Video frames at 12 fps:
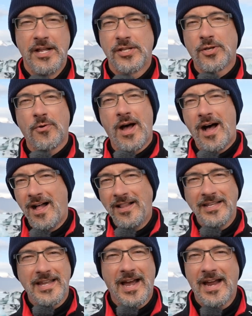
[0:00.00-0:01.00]
So
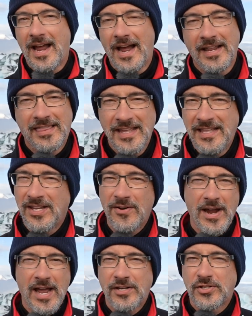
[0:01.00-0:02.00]
Ollie, I, I think
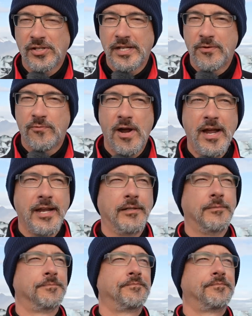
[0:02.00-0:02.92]
they're actually right.